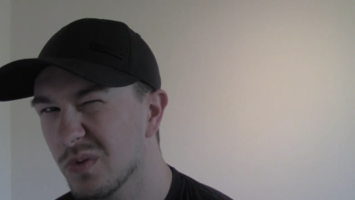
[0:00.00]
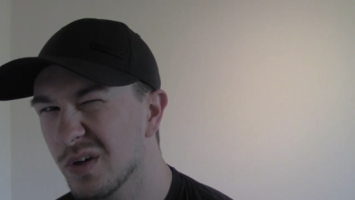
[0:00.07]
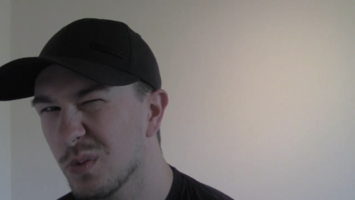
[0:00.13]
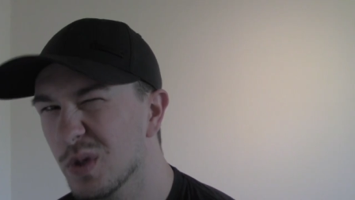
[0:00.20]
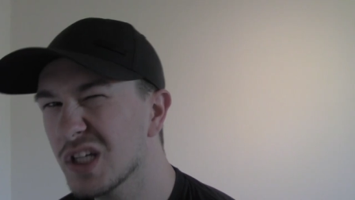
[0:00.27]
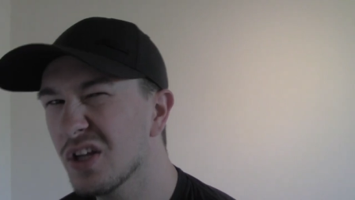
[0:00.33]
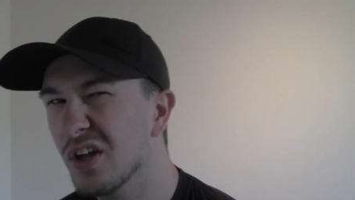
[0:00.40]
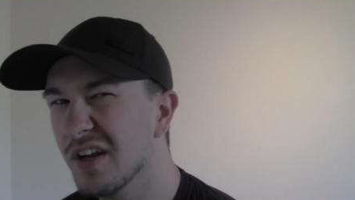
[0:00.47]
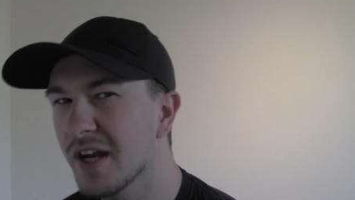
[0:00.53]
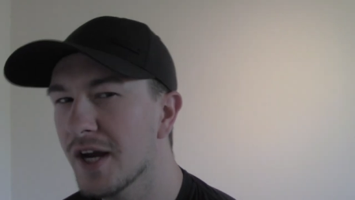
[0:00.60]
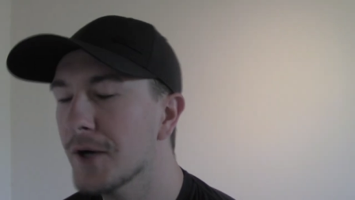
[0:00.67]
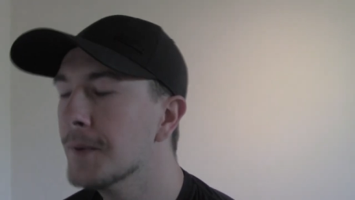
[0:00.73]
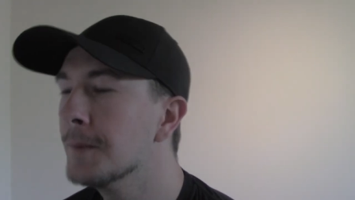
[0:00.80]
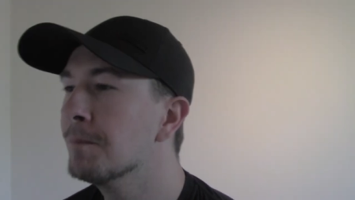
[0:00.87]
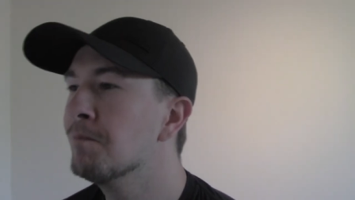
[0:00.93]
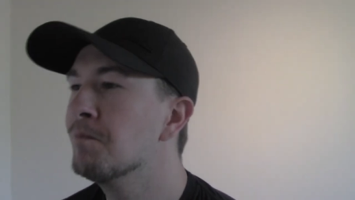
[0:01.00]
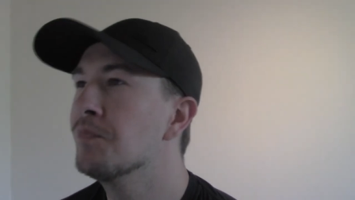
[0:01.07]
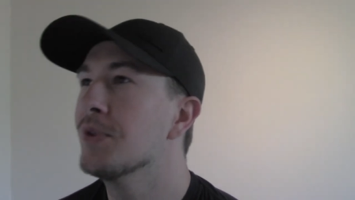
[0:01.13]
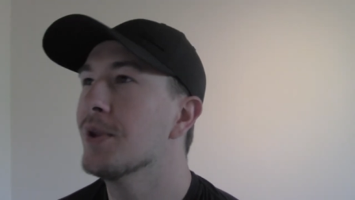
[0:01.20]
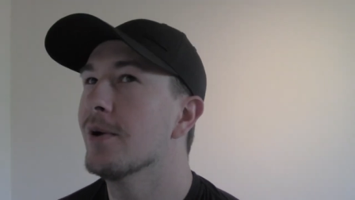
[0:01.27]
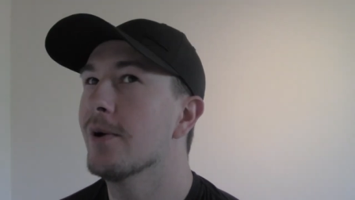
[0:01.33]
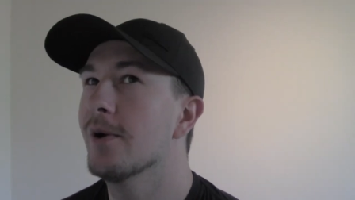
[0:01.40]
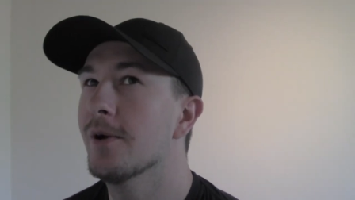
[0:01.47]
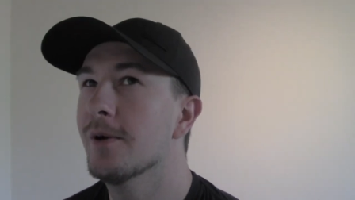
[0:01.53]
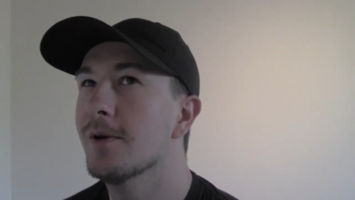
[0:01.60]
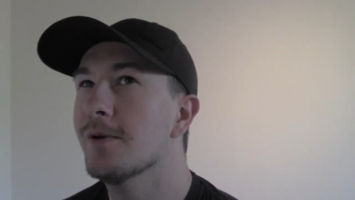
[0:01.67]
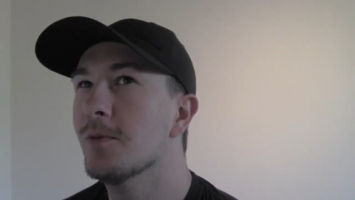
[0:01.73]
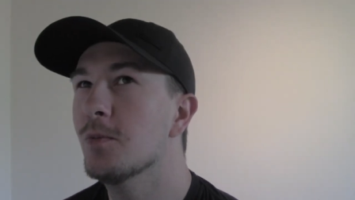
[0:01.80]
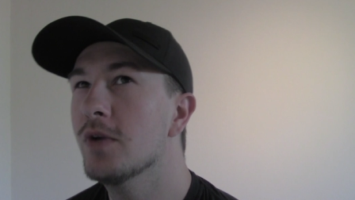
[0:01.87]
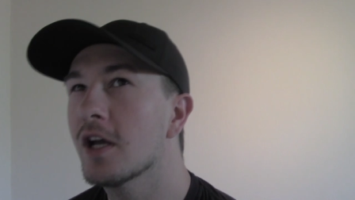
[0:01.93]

We, we're done now. Uh,